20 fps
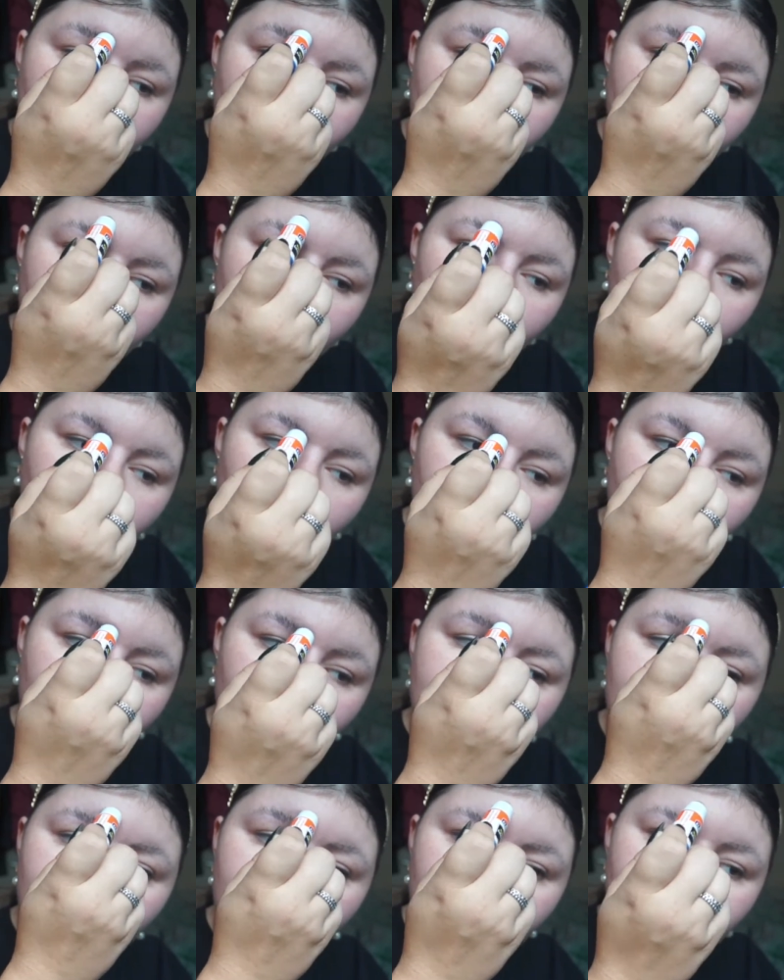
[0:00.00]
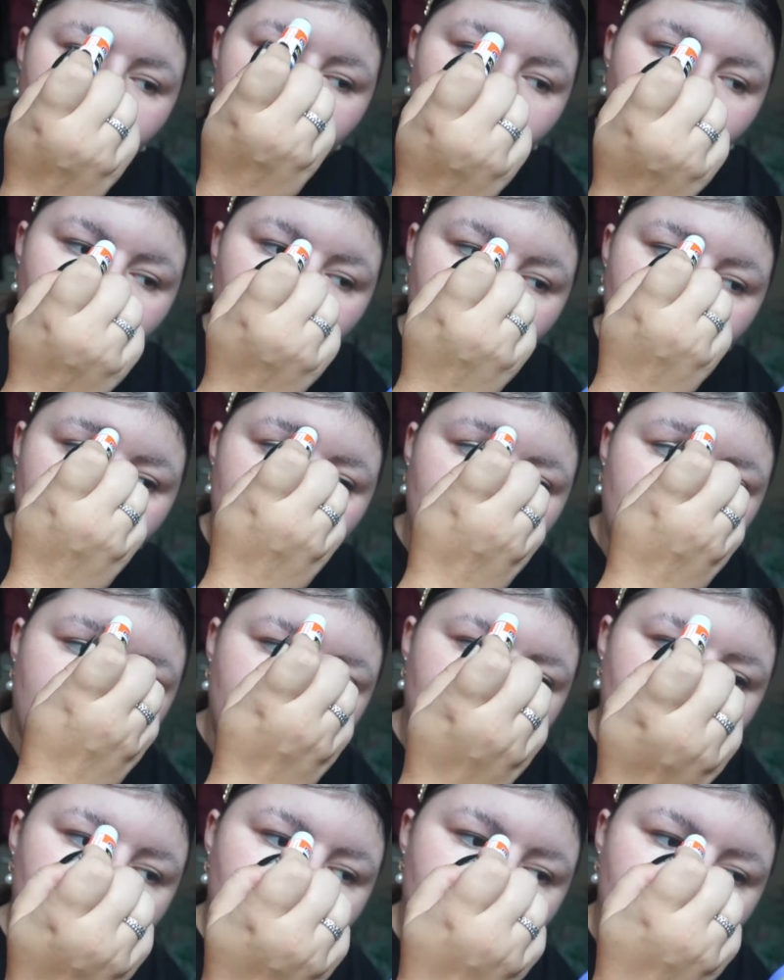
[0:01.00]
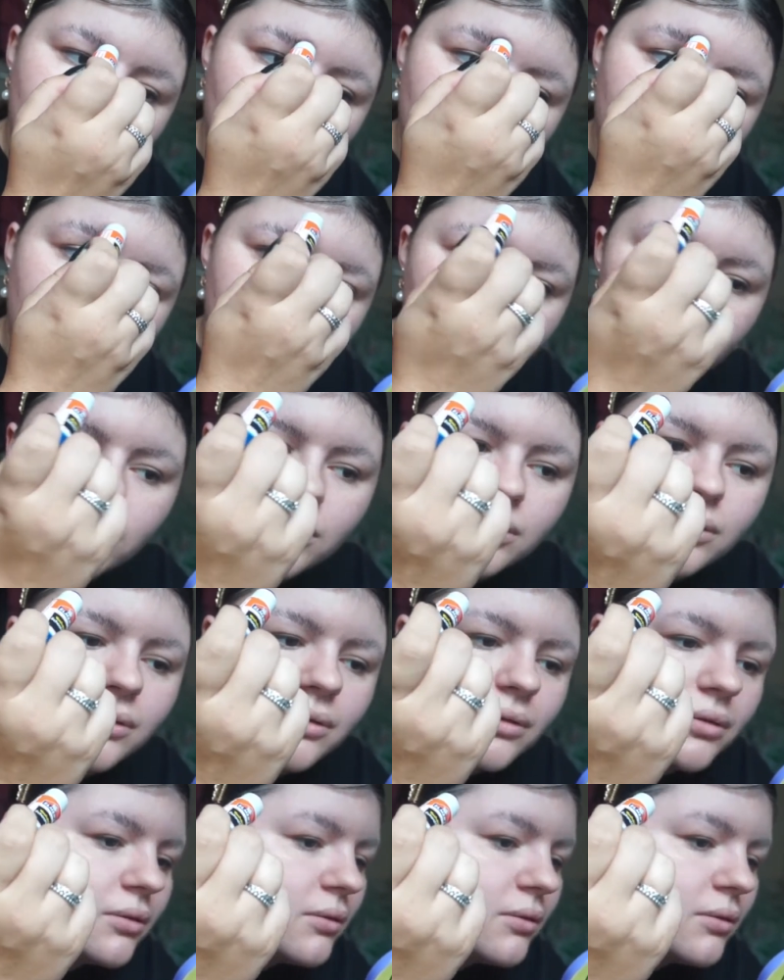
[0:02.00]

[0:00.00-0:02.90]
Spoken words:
I have hairs that like to go in all different directions,